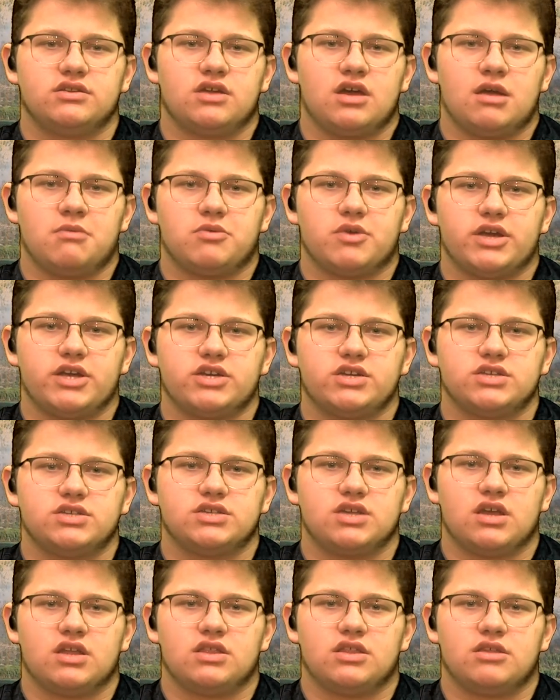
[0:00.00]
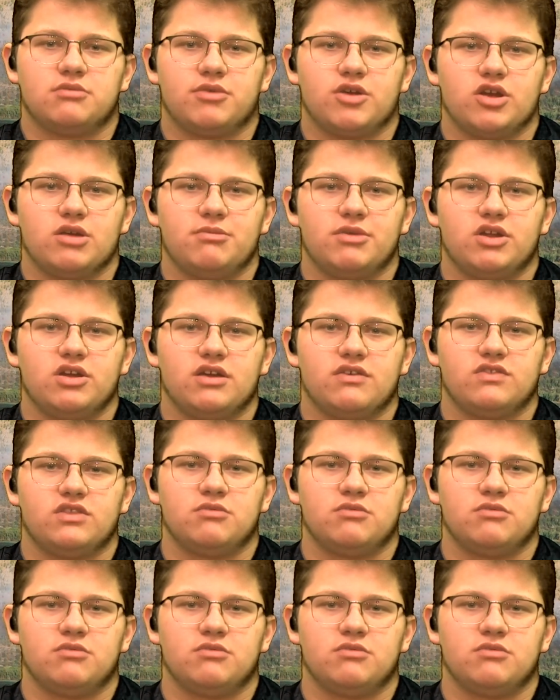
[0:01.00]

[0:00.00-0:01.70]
operations on the perimeter of the